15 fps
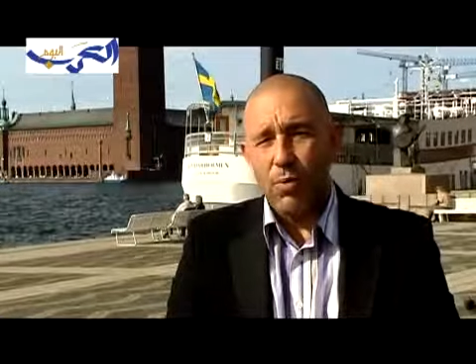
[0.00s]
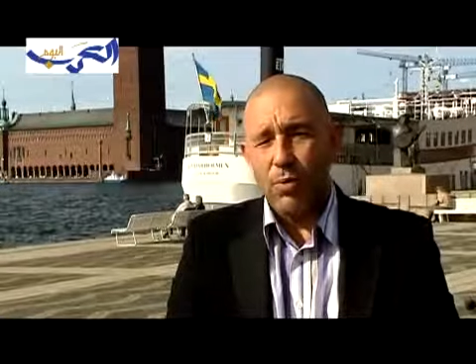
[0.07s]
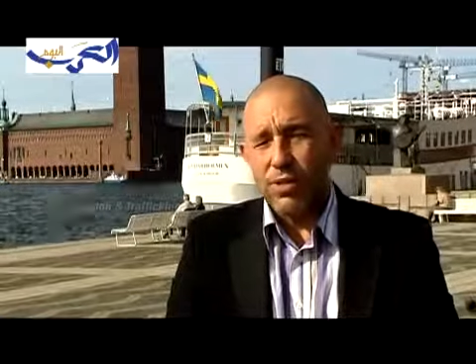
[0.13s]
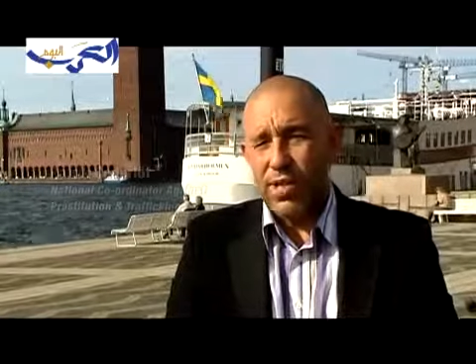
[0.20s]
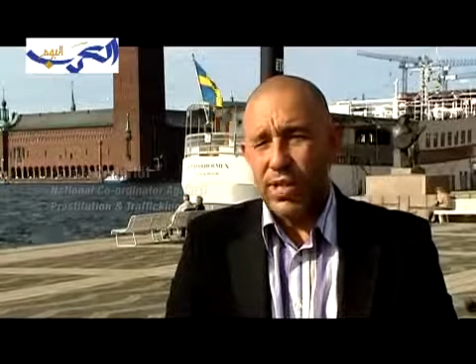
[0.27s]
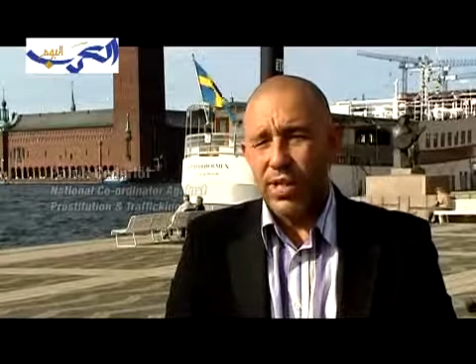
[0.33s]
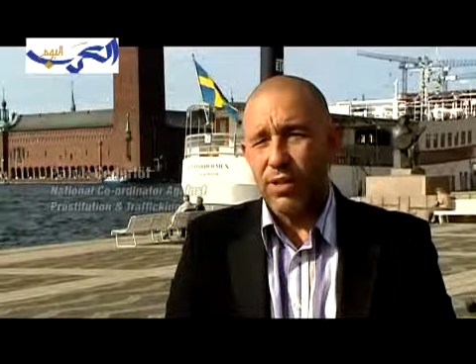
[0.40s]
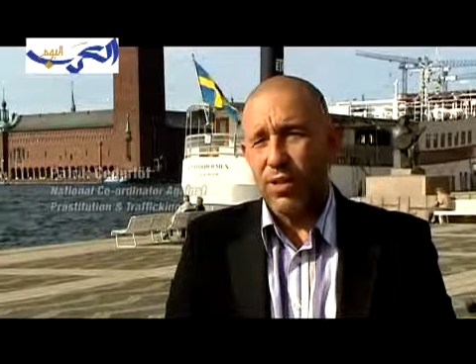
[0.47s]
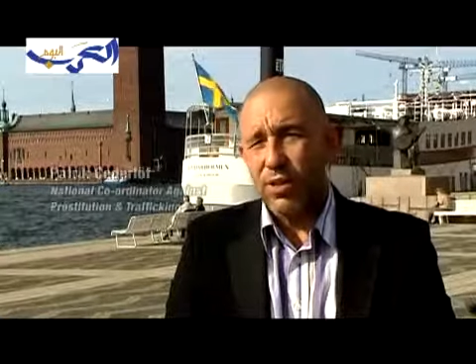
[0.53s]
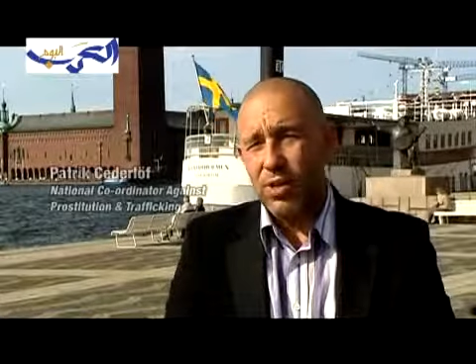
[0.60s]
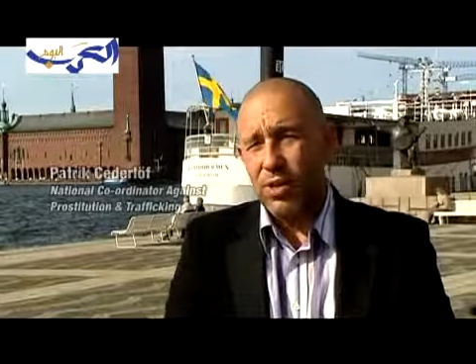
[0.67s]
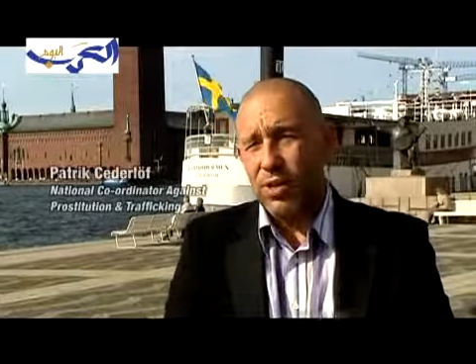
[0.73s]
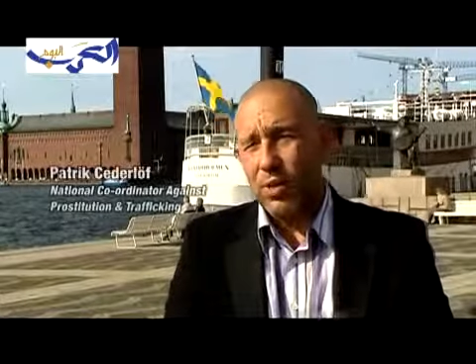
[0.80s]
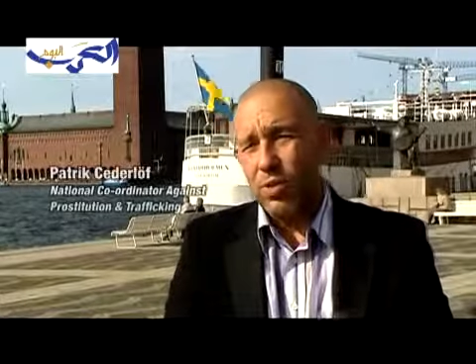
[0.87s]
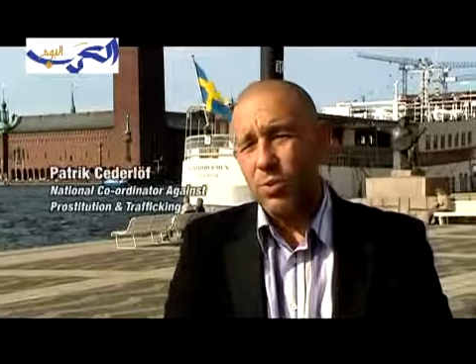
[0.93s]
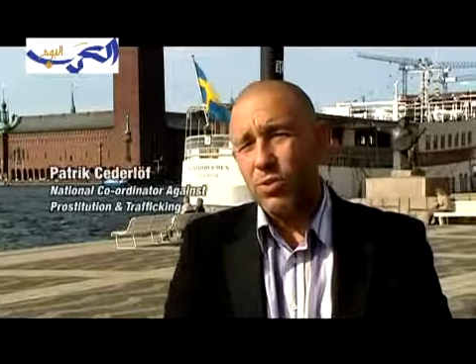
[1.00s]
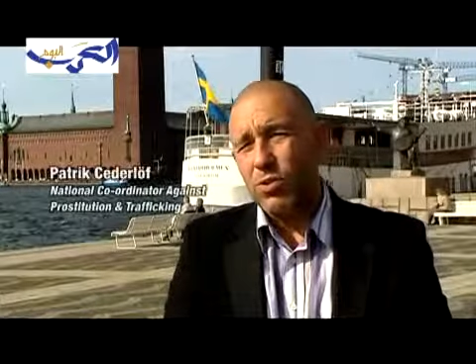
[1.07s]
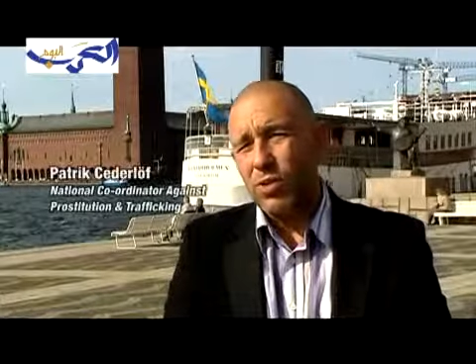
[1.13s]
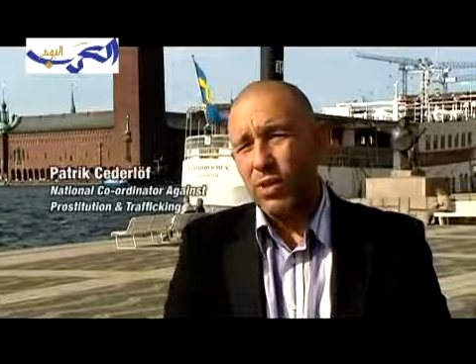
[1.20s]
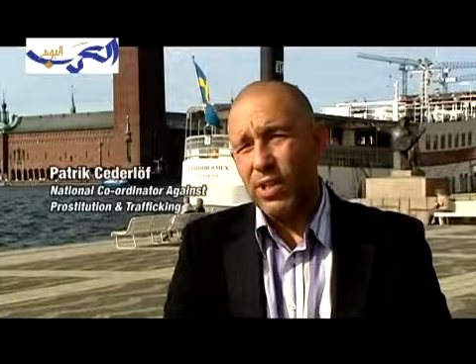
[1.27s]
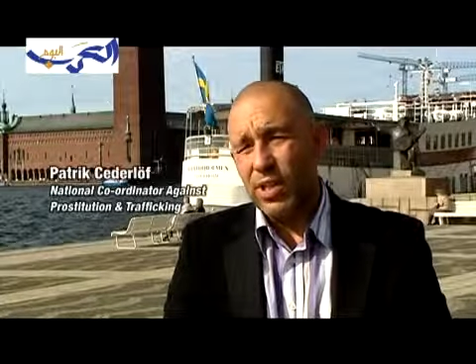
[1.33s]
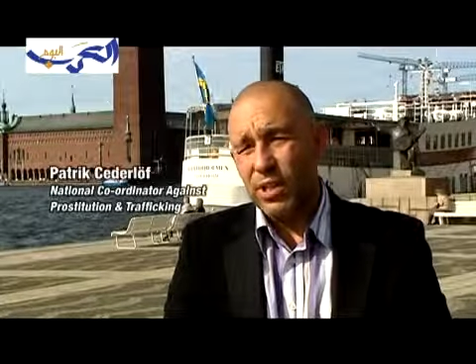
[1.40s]
I would say that
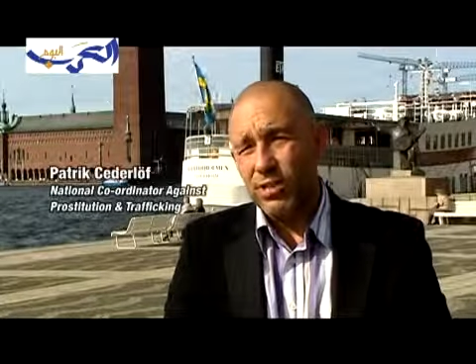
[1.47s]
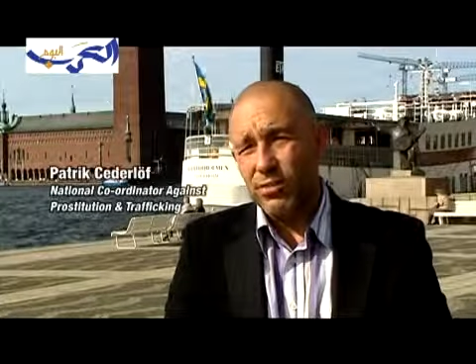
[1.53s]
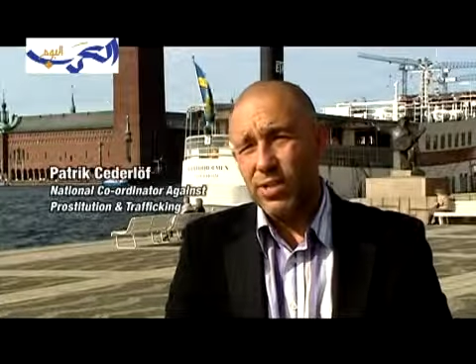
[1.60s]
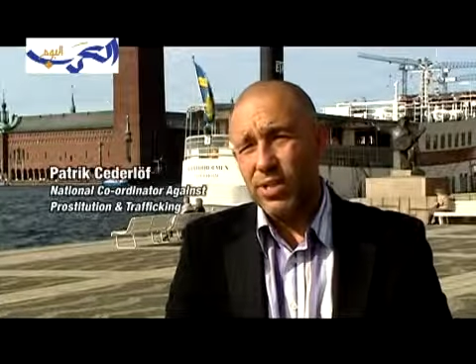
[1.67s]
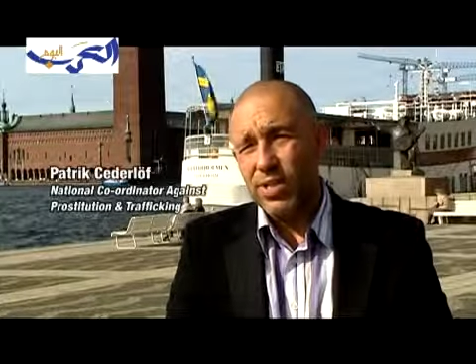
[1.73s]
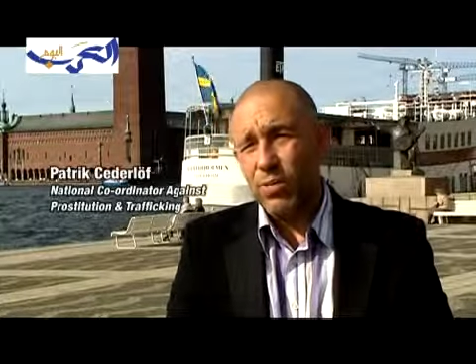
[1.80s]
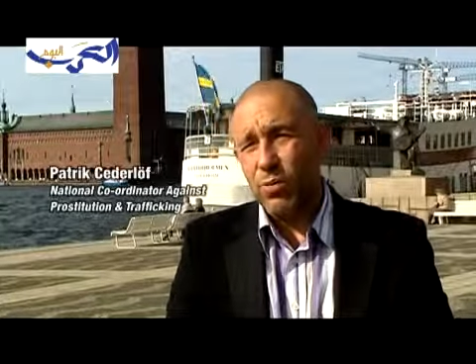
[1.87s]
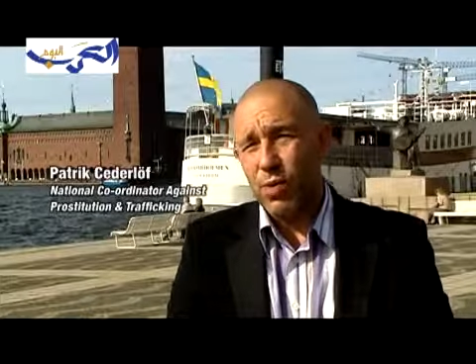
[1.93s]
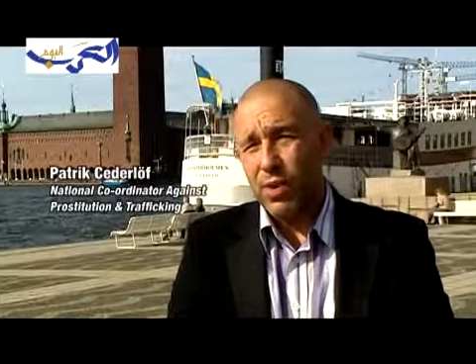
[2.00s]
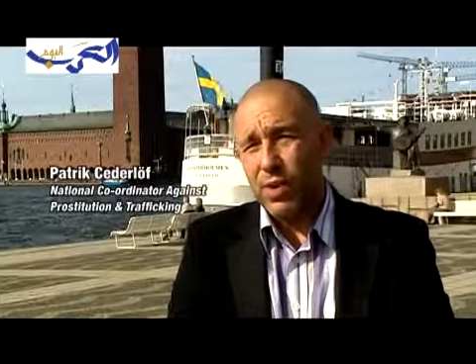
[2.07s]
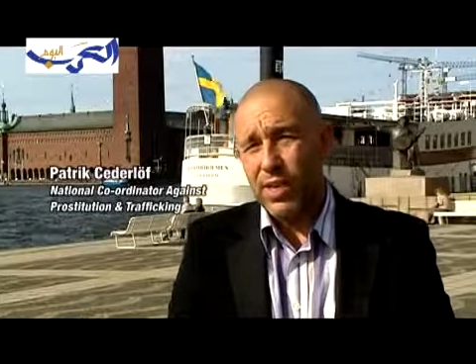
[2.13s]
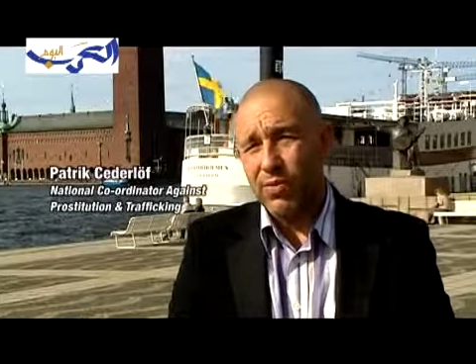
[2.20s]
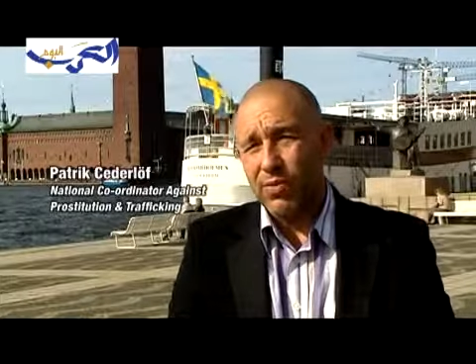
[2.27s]
almost all the countries in the world